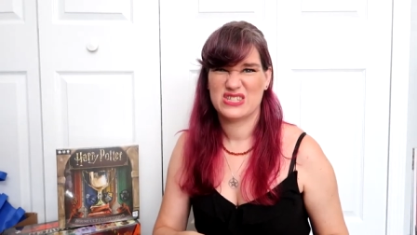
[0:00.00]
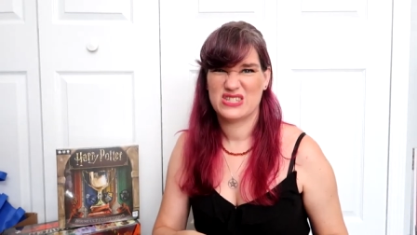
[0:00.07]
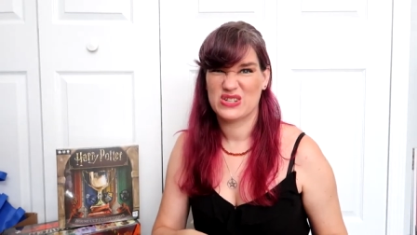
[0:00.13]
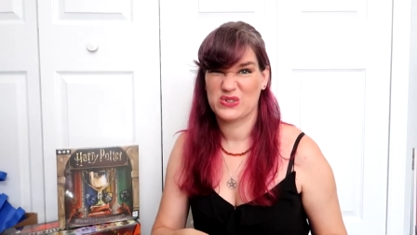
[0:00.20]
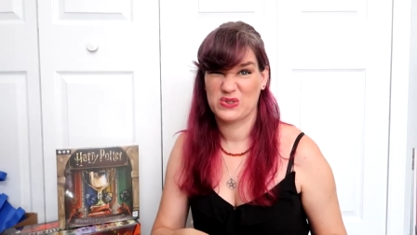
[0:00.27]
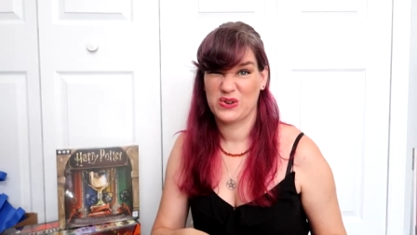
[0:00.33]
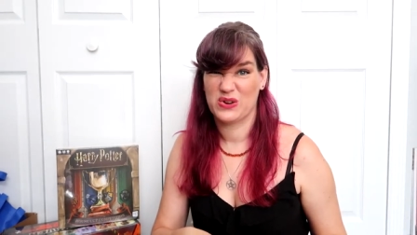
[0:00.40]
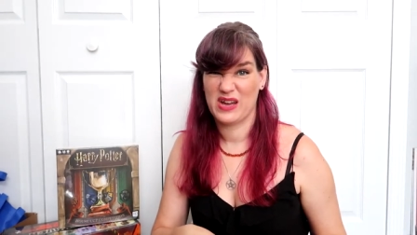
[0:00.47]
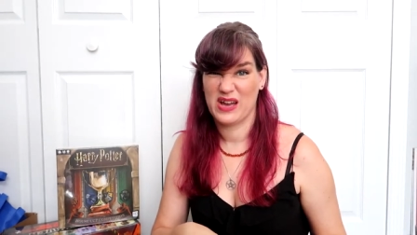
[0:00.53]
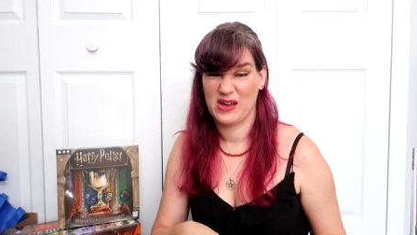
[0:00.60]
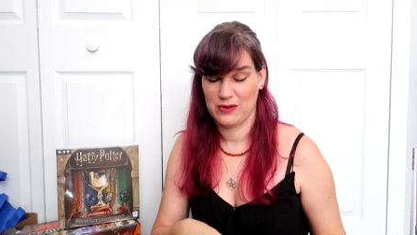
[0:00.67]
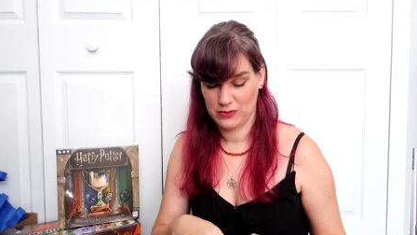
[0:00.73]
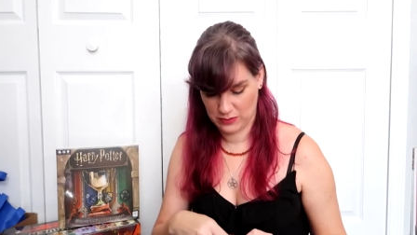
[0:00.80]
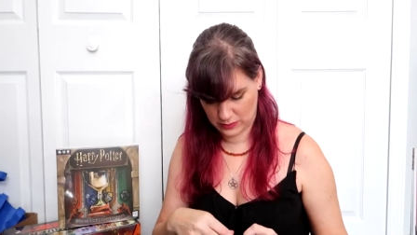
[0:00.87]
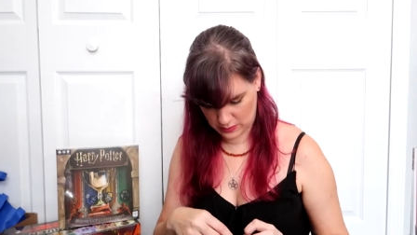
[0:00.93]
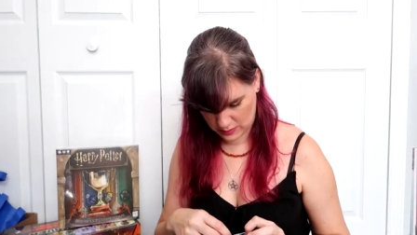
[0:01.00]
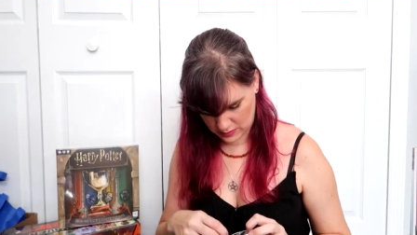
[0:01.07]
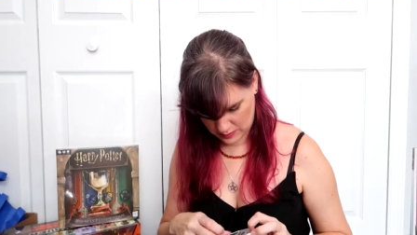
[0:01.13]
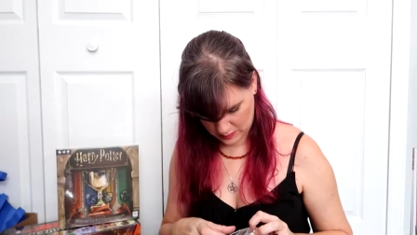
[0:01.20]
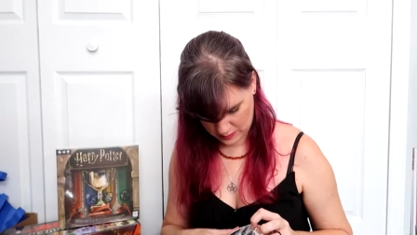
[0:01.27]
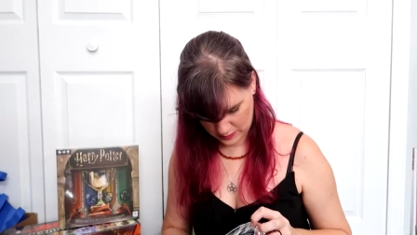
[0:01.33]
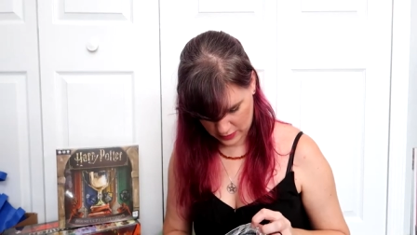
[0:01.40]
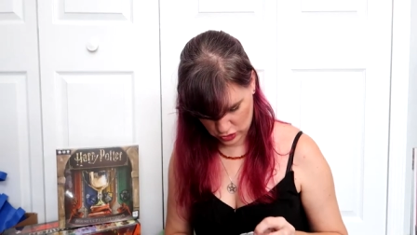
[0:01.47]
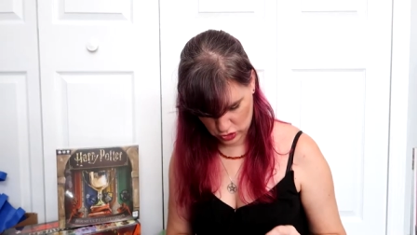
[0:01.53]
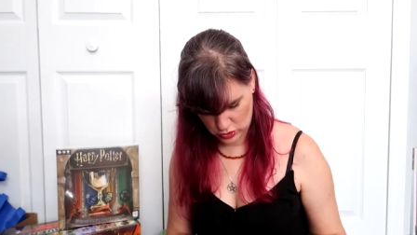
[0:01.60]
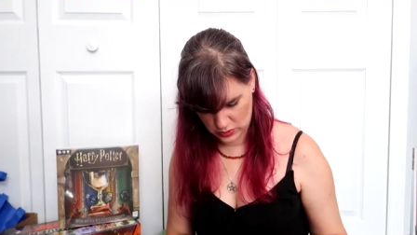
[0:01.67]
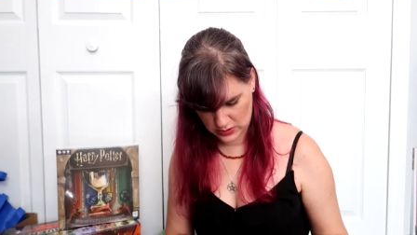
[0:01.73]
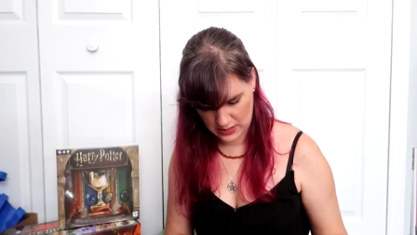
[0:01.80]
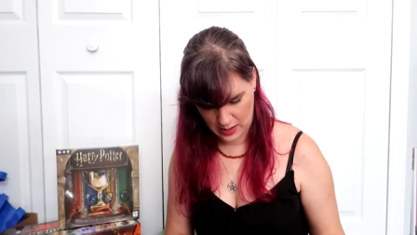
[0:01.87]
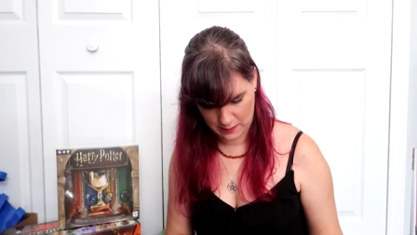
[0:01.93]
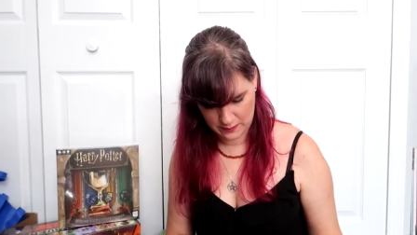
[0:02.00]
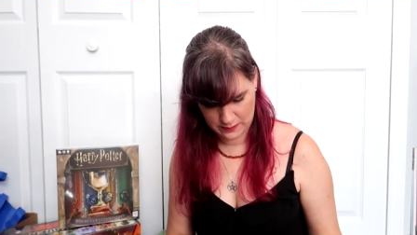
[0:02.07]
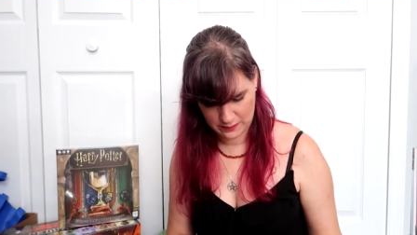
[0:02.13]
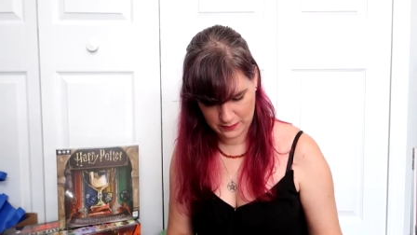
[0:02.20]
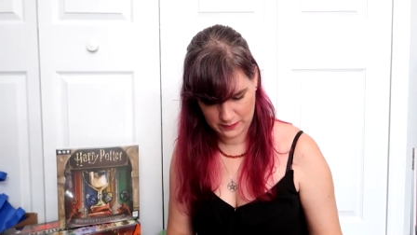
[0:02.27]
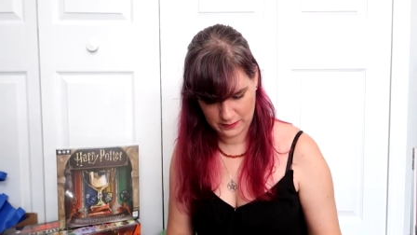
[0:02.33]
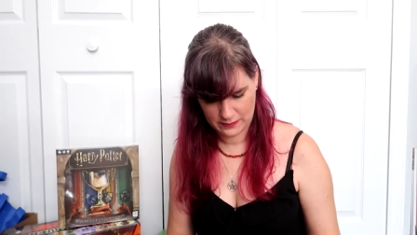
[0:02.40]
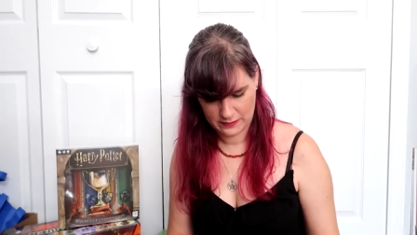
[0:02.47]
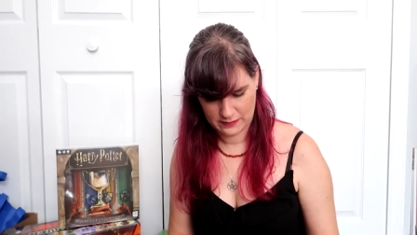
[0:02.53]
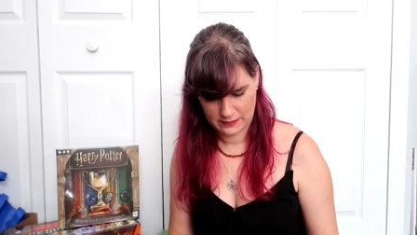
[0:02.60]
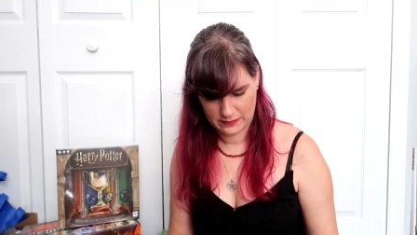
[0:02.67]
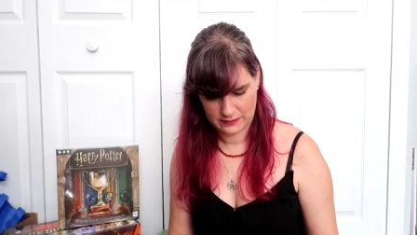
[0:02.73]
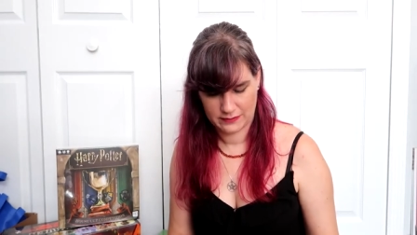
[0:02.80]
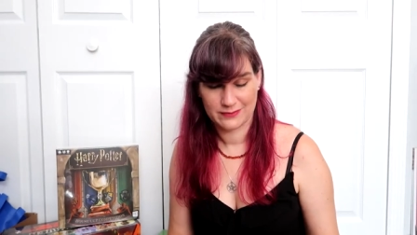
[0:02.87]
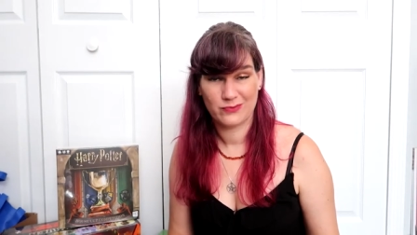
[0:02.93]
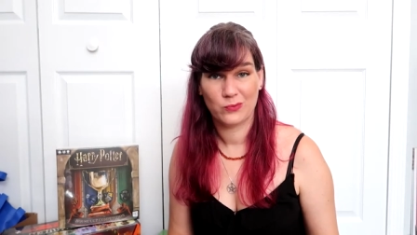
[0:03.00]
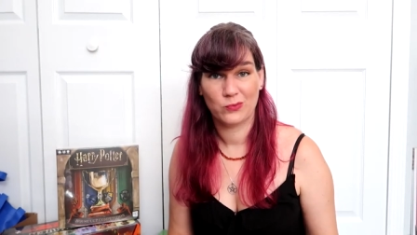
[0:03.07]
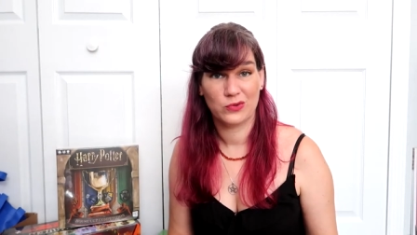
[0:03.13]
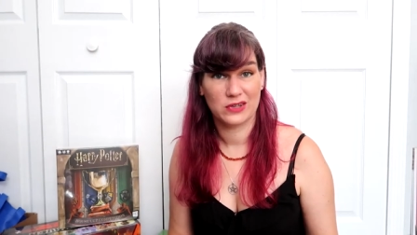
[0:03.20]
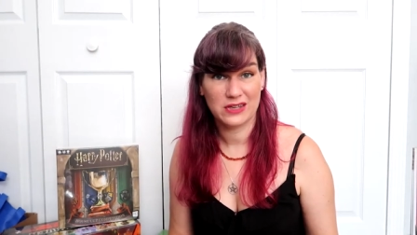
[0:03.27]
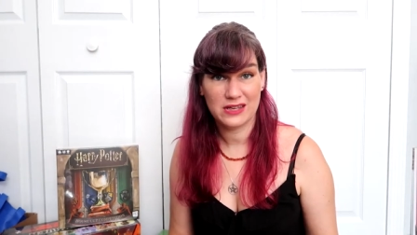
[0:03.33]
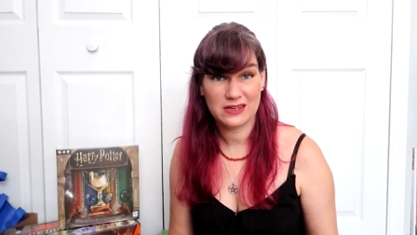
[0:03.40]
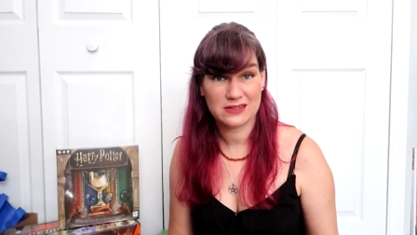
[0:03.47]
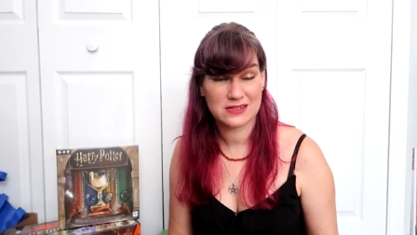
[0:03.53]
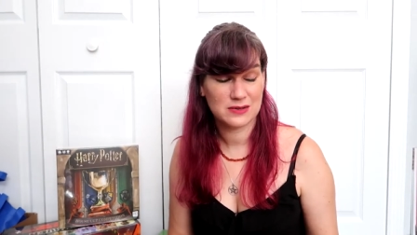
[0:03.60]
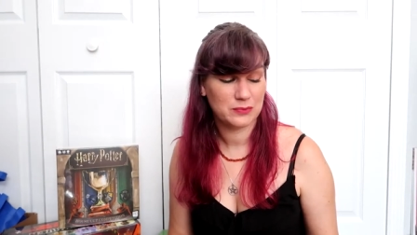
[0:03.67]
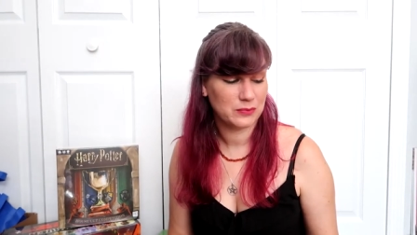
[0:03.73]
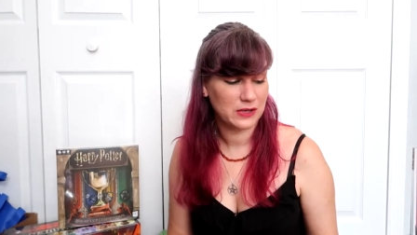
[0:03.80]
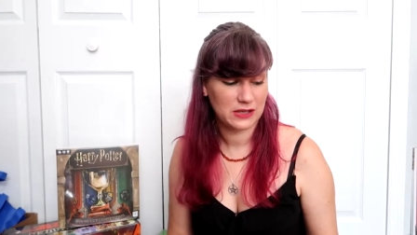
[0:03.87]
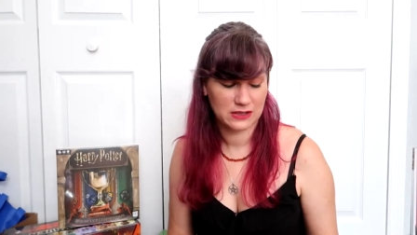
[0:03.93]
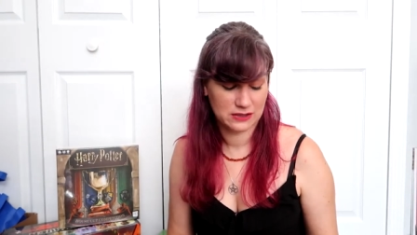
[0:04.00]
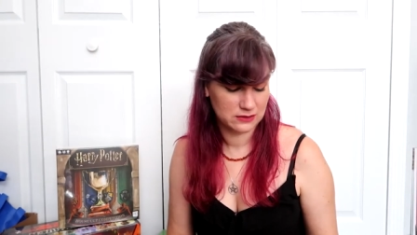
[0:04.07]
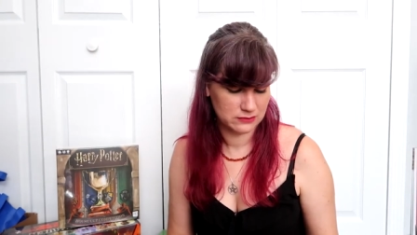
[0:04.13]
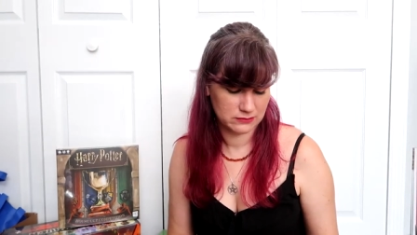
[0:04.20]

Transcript: Don't know how much use that will get, but.